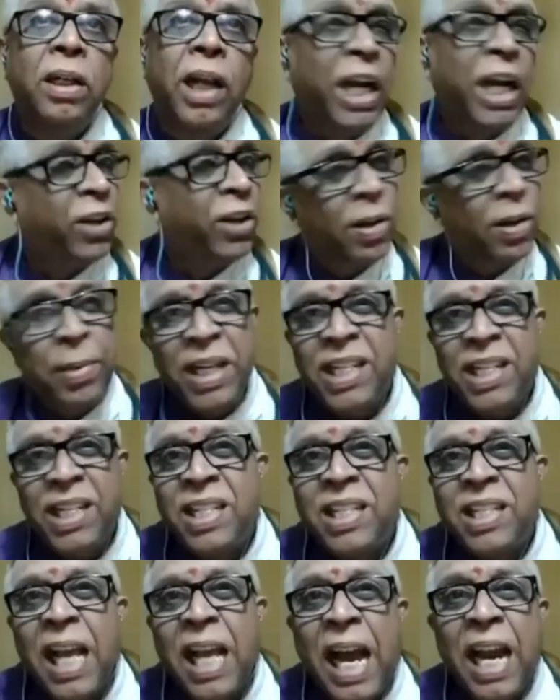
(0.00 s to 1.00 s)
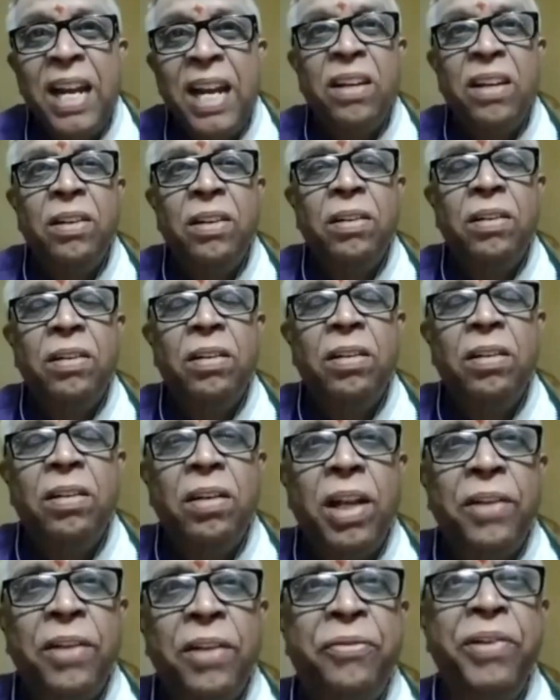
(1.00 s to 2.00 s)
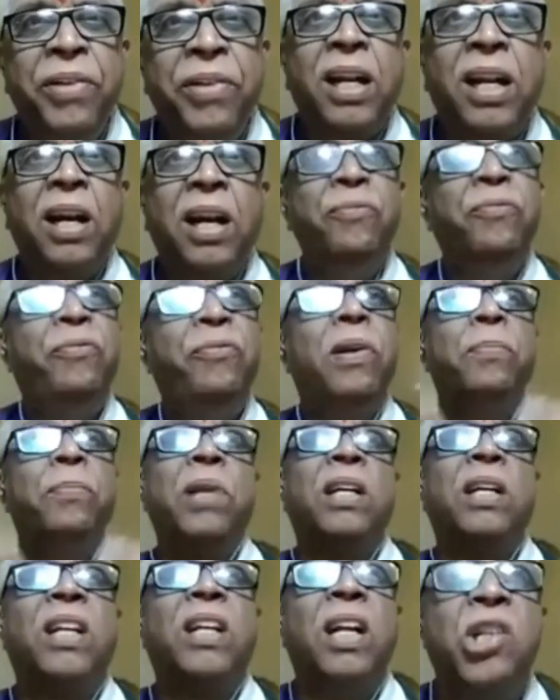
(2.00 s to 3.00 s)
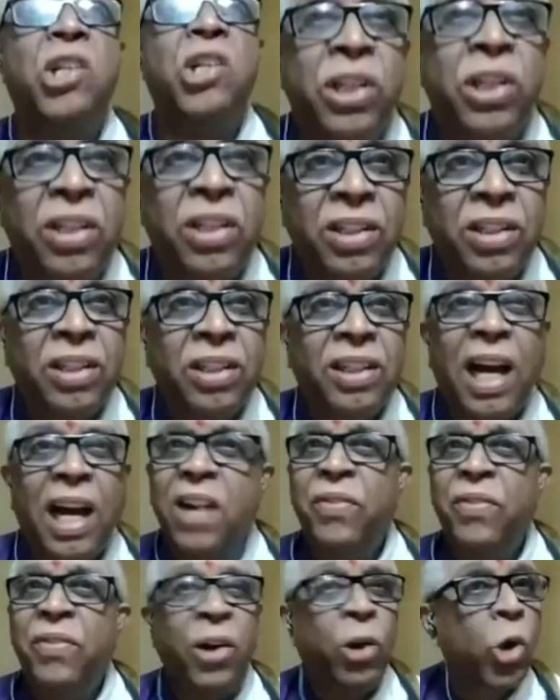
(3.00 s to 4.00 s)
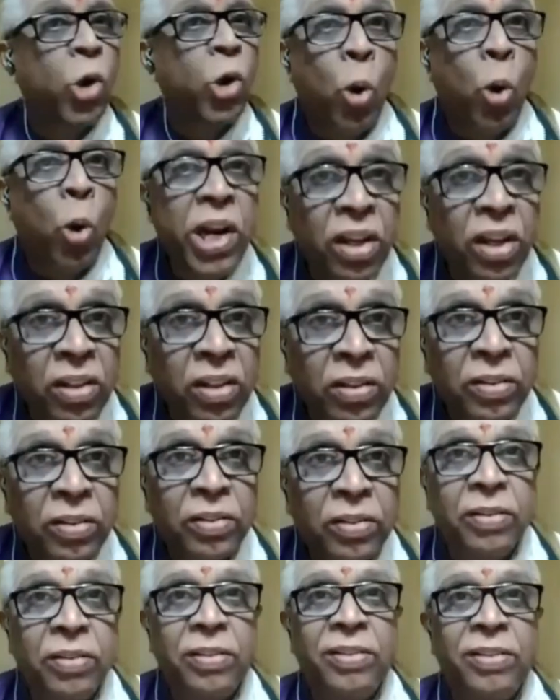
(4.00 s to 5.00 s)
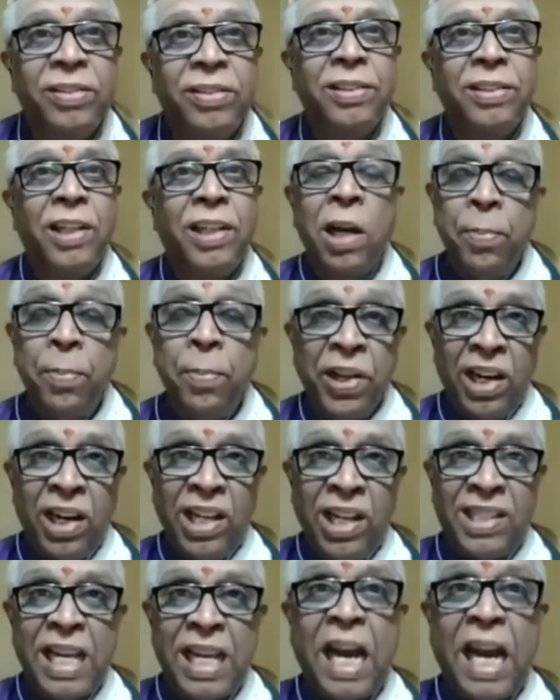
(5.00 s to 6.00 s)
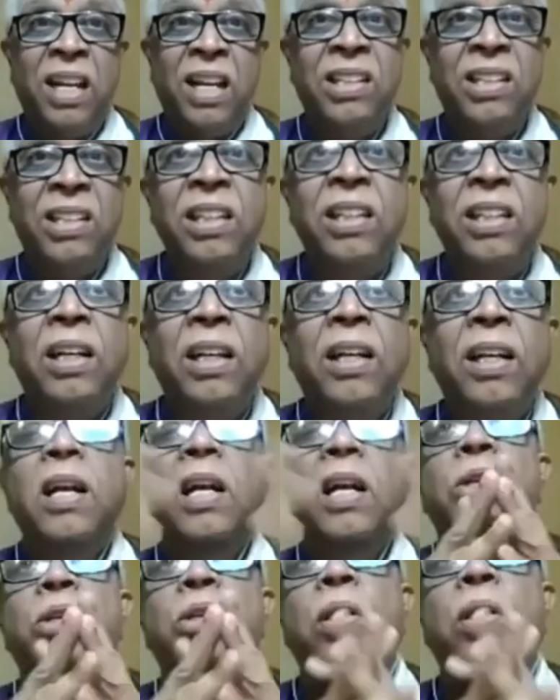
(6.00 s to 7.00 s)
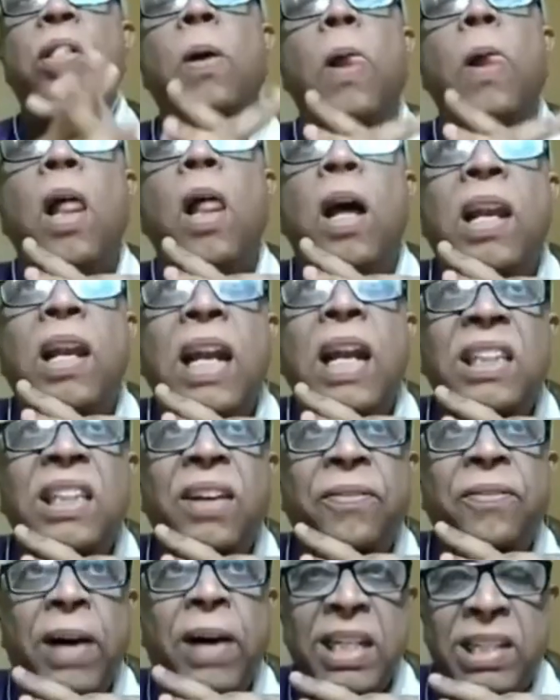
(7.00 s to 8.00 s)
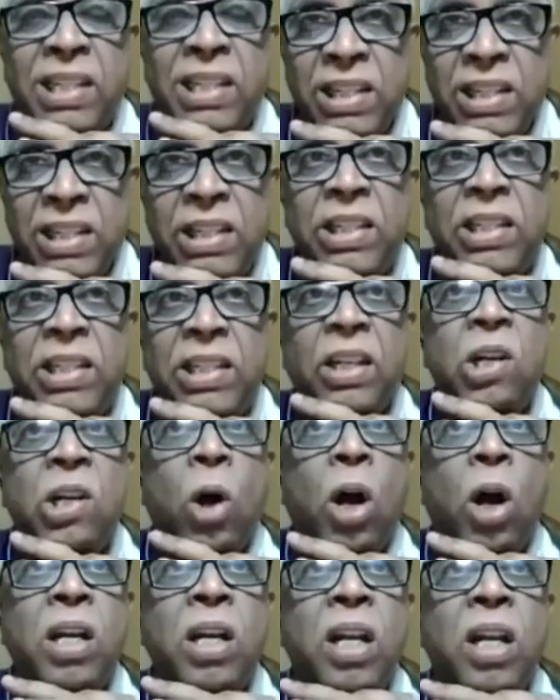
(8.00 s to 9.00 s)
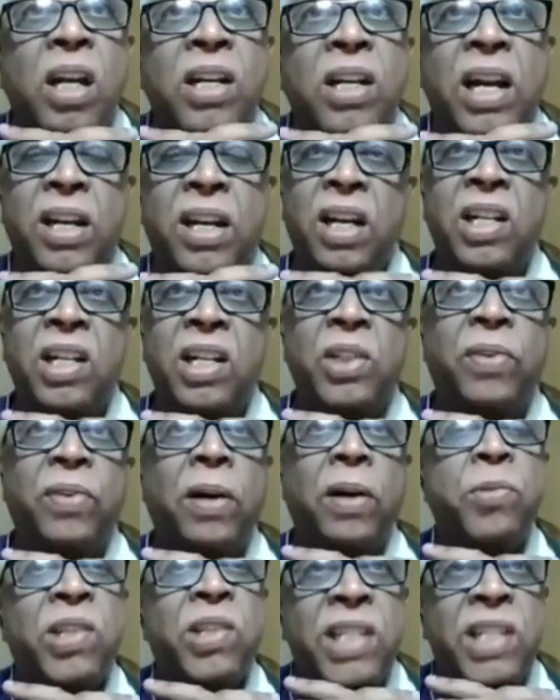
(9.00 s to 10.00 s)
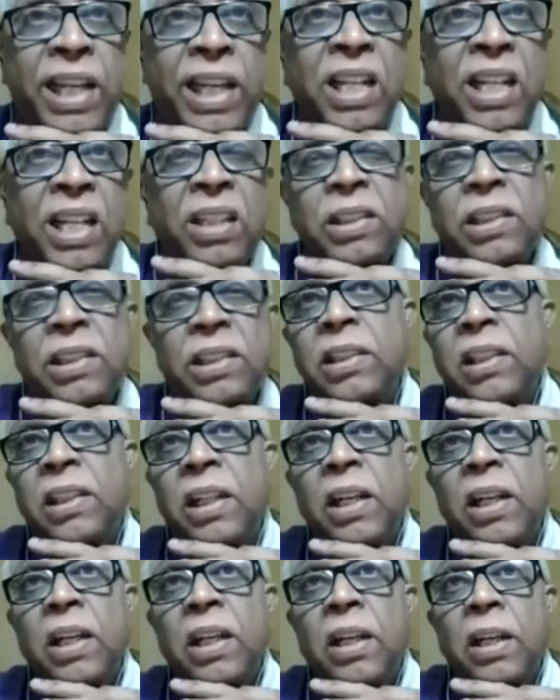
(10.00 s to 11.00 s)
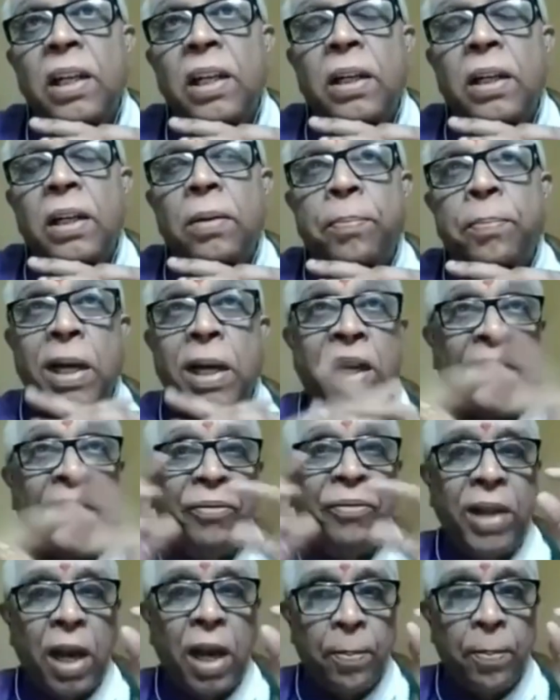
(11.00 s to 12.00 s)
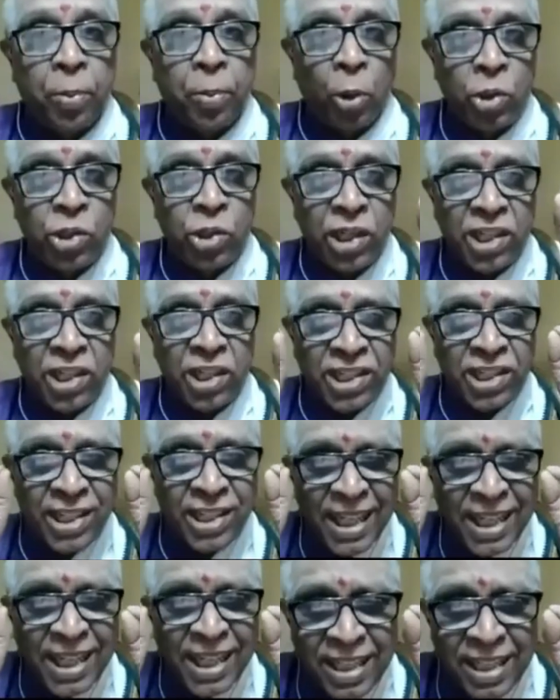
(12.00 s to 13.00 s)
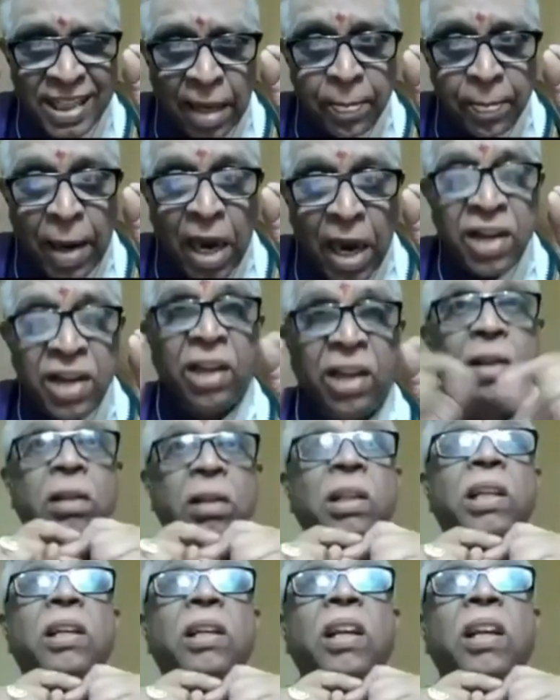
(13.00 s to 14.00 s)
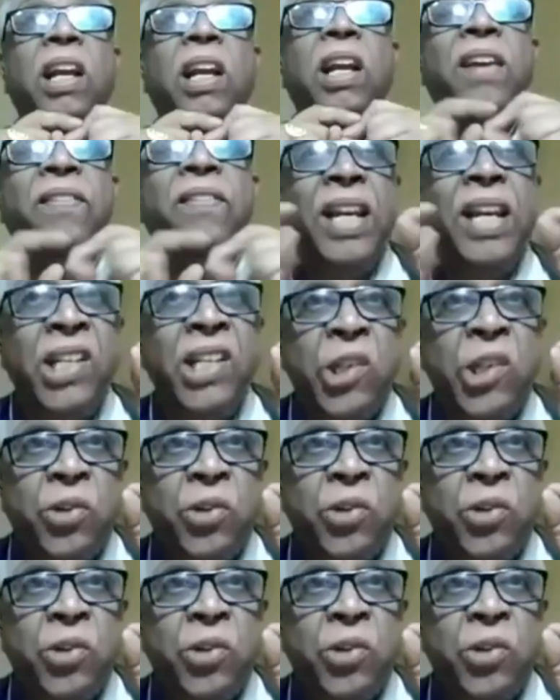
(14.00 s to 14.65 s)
it will be sad if we come from that culture and we don't know it. It'd be really sad, isn't it? So let the vastness not deter us from seeking this. But if we approach it systematically in a very